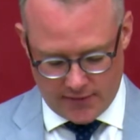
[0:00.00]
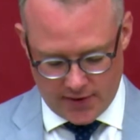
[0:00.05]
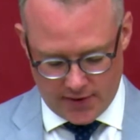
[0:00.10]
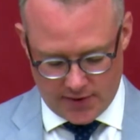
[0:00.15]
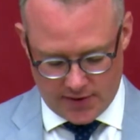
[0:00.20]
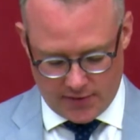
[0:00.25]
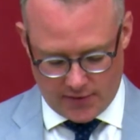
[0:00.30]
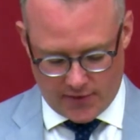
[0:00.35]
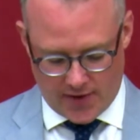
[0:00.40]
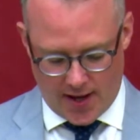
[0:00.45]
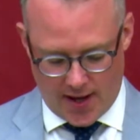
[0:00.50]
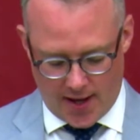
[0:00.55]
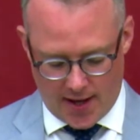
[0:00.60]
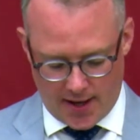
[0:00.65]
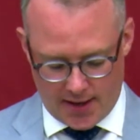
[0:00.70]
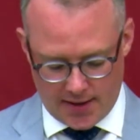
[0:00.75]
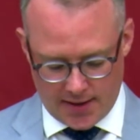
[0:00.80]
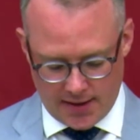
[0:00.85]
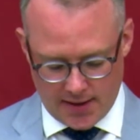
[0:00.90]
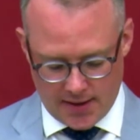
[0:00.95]
the
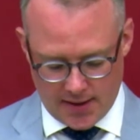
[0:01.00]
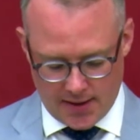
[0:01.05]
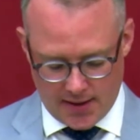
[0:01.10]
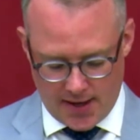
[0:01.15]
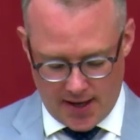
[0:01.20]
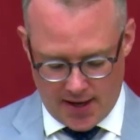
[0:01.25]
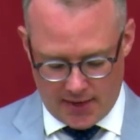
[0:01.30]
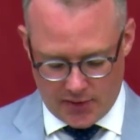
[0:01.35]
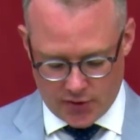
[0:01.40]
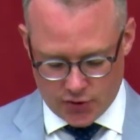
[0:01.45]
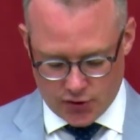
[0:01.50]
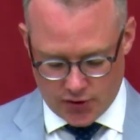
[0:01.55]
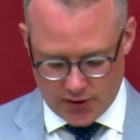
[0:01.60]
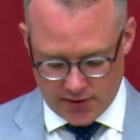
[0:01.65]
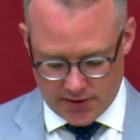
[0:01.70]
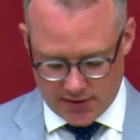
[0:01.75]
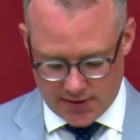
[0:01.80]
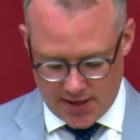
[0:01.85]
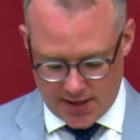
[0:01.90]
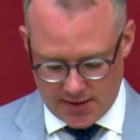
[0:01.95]
divine, and the
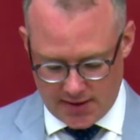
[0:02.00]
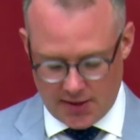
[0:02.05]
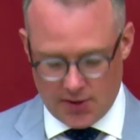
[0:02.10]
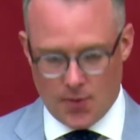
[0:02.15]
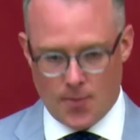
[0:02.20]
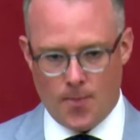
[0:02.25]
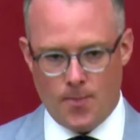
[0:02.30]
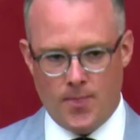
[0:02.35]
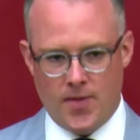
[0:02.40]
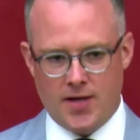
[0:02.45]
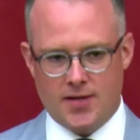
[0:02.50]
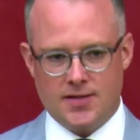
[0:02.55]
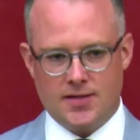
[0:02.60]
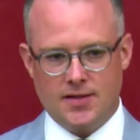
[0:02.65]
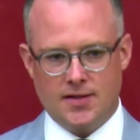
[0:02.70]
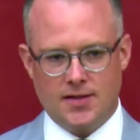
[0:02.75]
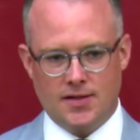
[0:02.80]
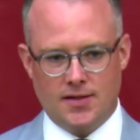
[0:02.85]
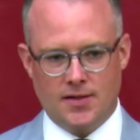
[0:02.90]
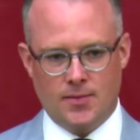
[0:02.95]
transcendent meets
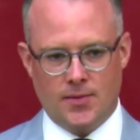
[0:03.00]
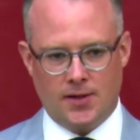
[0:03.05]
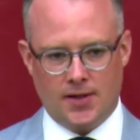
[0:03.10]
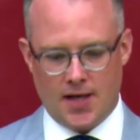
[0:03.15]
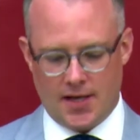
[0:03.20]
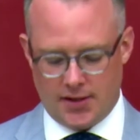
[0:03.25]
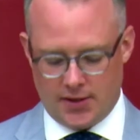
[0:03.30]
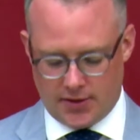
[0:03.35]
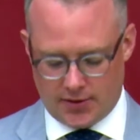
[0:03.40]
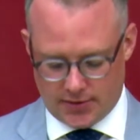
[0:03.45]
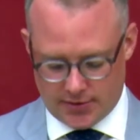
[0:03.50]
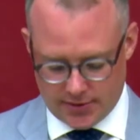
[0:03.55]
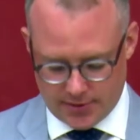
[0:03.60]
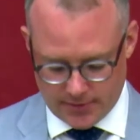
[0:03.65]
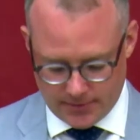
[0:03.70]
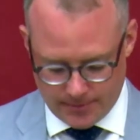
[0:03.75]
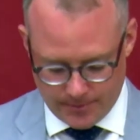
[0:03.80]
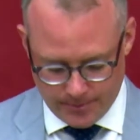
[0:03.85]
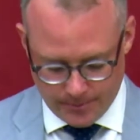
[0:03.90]
the millennials.